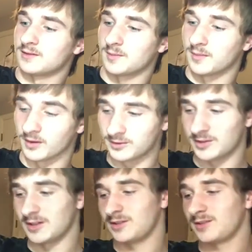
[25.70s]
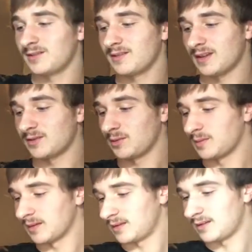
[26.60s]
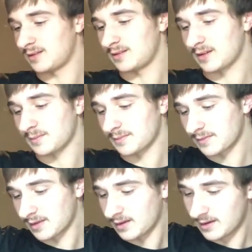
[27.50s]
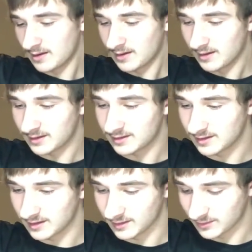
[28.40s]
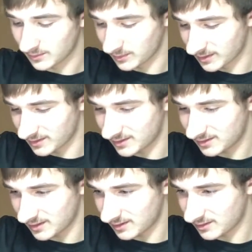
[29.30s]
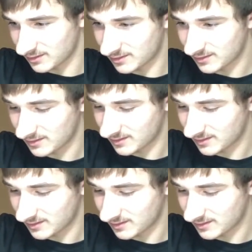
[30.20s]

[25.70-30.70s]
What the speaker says: March edition. That's what month it is. Yep. Let's see. Where are the stickers?